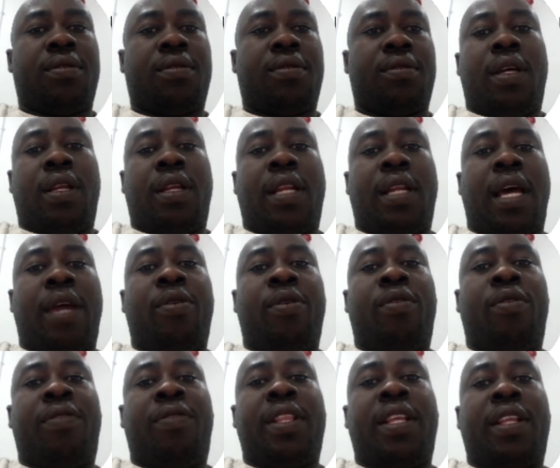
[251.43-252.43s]
Now you'll
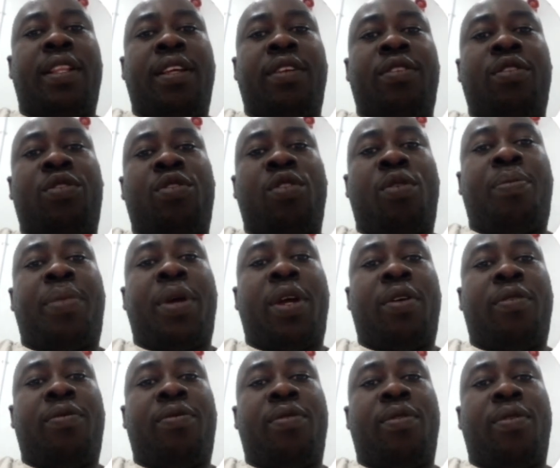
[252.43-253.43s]
find that the total pay
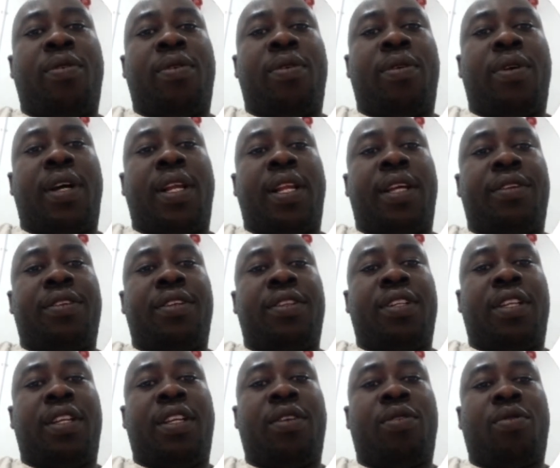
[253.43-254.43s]
for
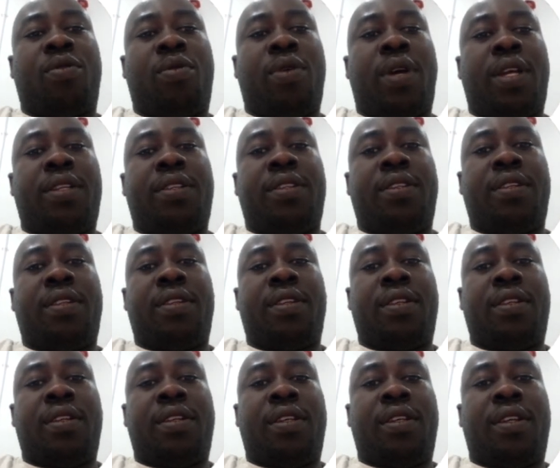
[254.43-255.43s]
electrician in Kuwait
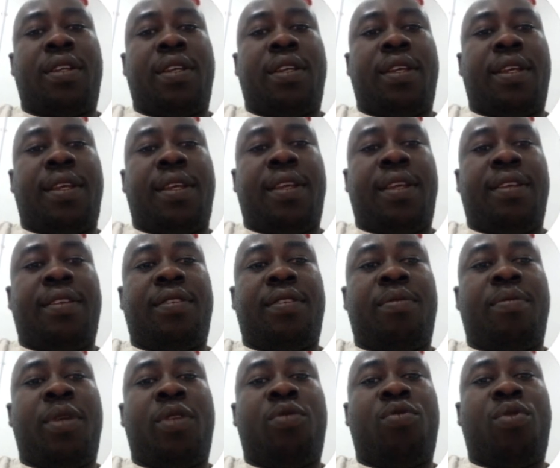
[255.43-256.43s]
is
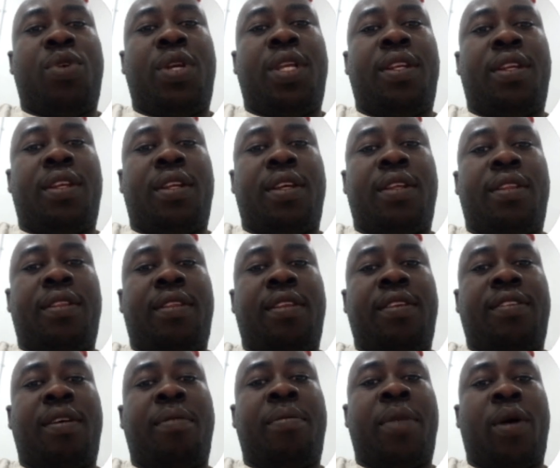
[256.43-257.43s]
between this
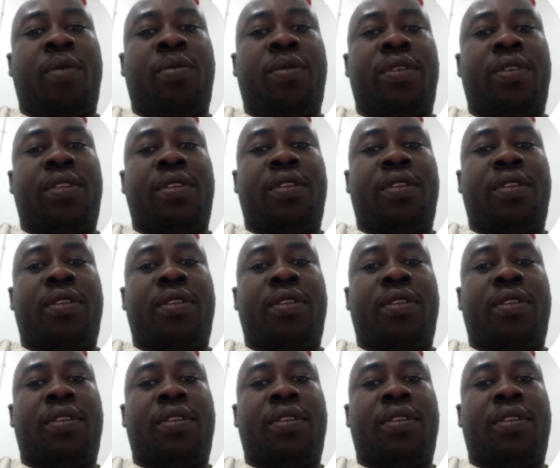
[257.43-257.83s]
amount.